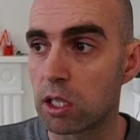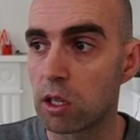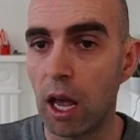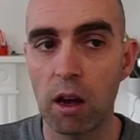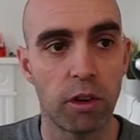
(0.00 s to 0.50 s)
So
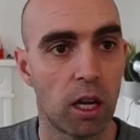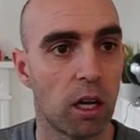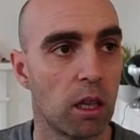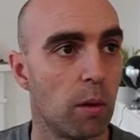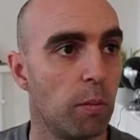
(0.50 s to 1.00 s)
now if I
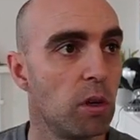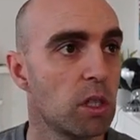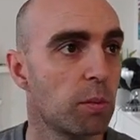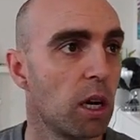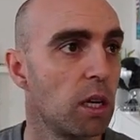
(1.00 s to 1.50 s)
click on the moon
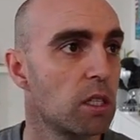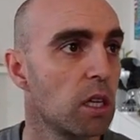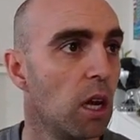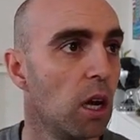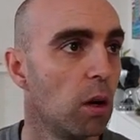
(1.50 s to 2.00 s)
sprite,
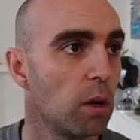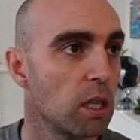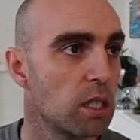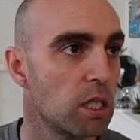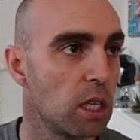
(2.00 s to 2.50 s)
we
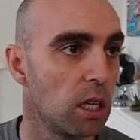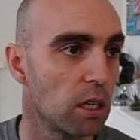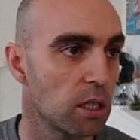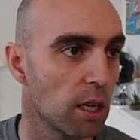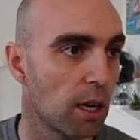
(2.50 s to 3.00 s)
can see
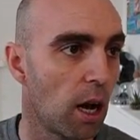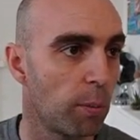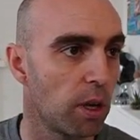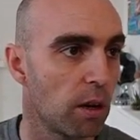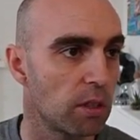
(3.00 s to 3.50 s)
there's a
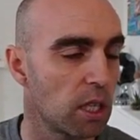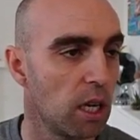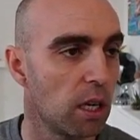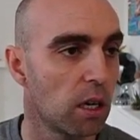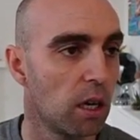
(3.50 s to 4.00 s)
copy of it
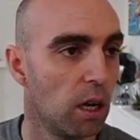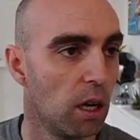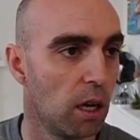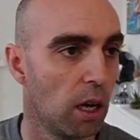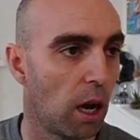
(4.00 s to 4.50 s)
here,
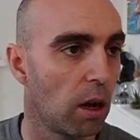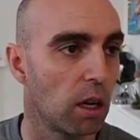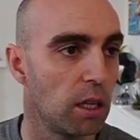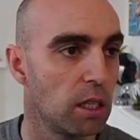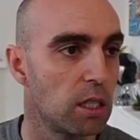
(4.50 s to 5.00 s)
and all I
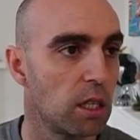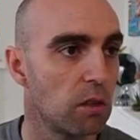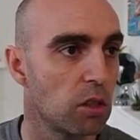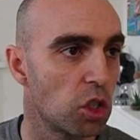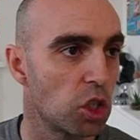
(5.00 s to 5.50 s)
need to do
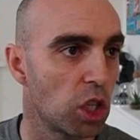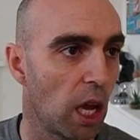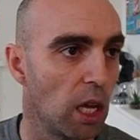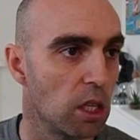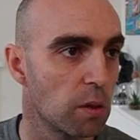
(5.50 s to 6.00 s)
is just
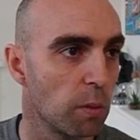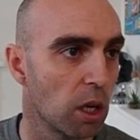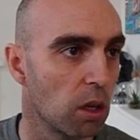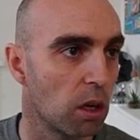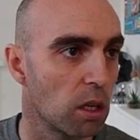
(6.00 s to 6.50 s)
change my
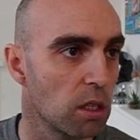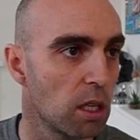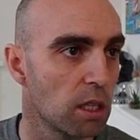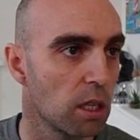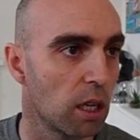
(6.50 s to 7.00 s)
color. So
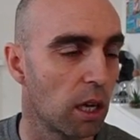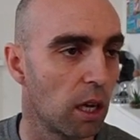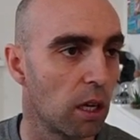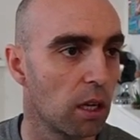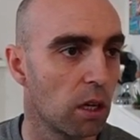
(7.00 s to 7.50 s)
let's kind of get
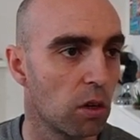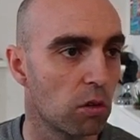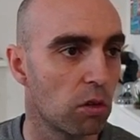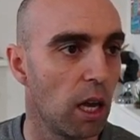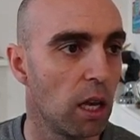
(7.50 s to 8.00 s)
a
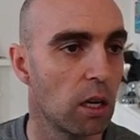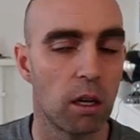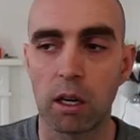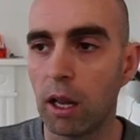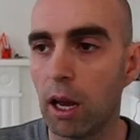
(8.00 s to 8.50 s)
gray
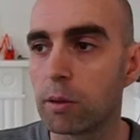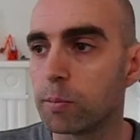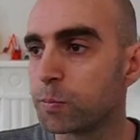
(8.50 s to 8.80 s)
color there.